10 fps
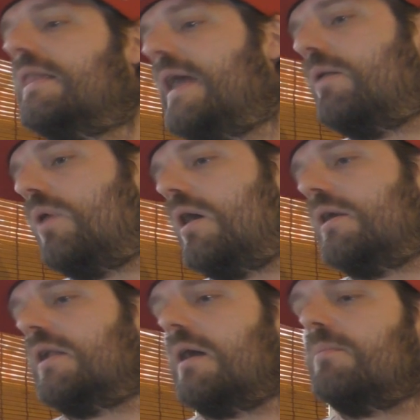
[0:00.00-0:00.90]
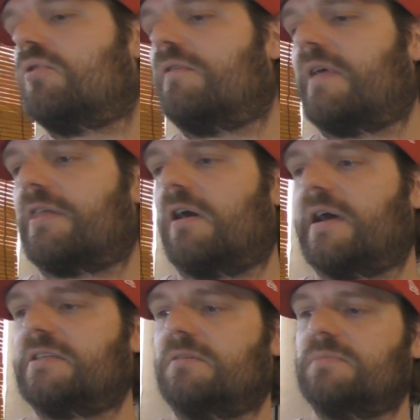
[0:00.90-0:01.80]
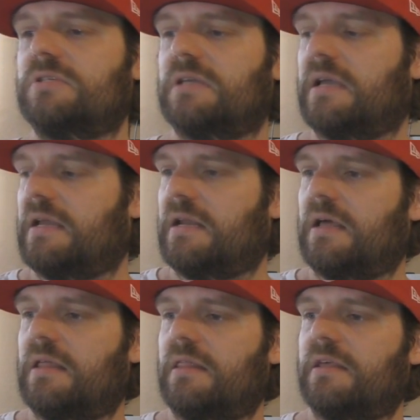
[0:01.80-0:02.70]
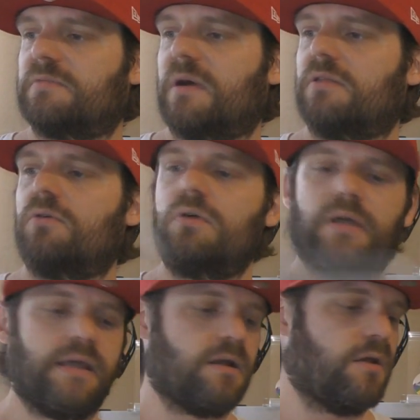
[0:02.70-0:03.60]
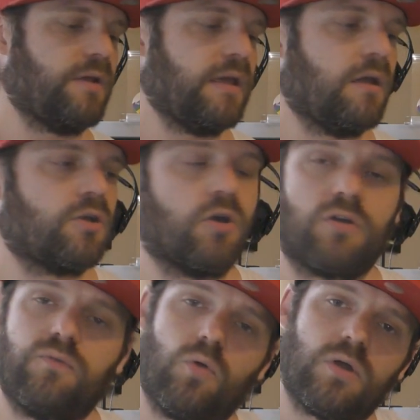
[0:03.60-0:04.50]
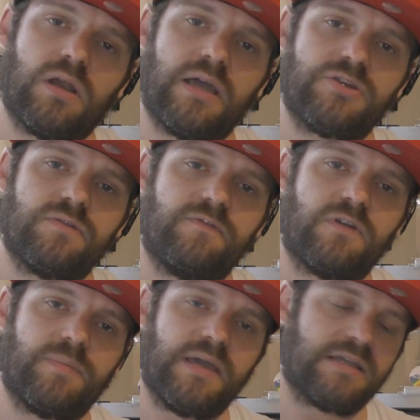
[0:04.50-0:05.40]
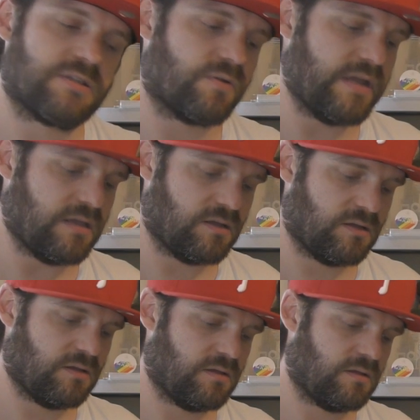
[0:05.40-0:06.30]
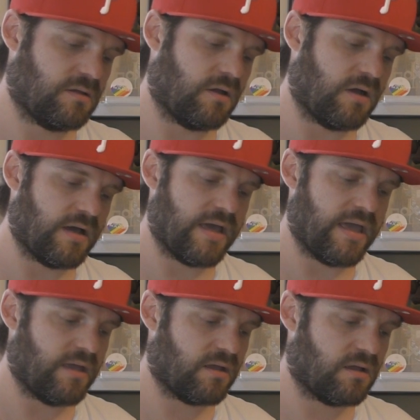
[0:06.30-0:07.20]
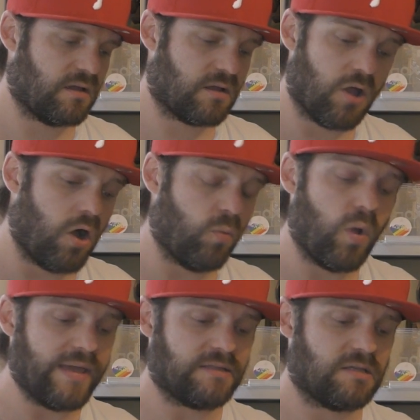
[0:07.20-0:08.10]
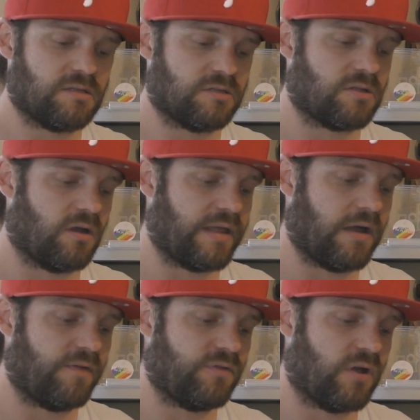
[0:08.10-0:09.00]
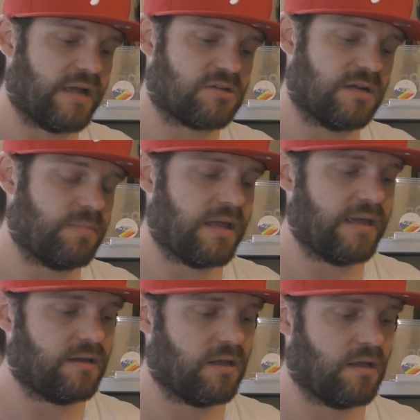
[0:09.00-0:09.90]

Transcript: There were a number of other items in this bundle, including God of War Collection for the PS3. I can't wait to start that. I've not actually played